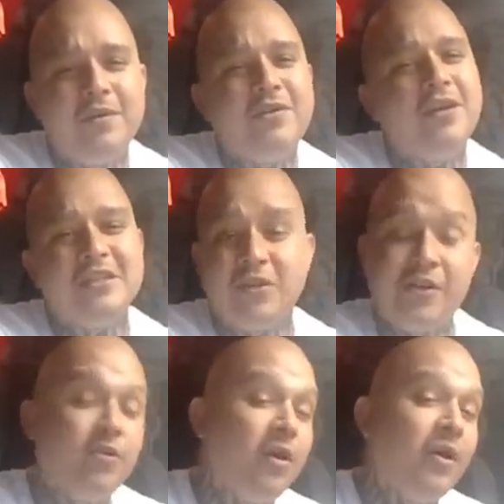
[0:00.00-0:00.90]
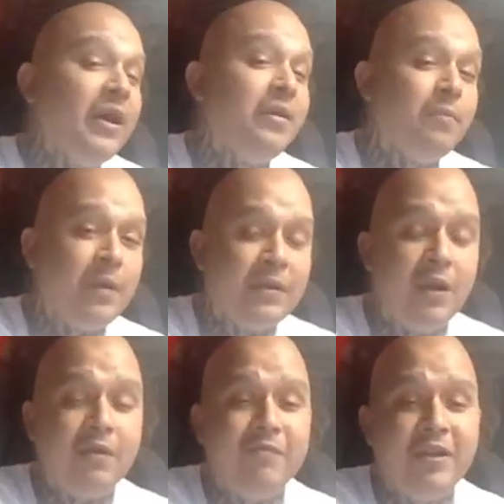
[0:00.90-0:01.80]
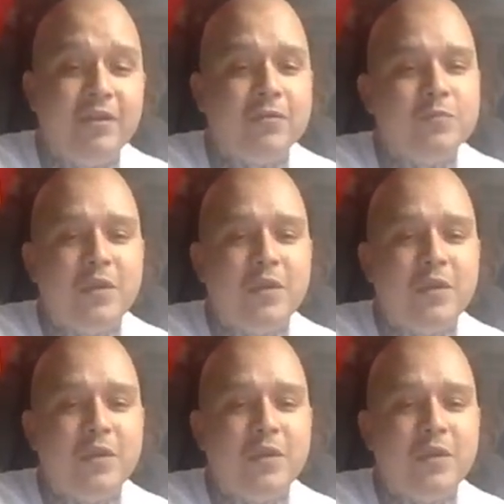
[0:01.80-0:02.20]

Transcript: and you guys already know how I am about long videos.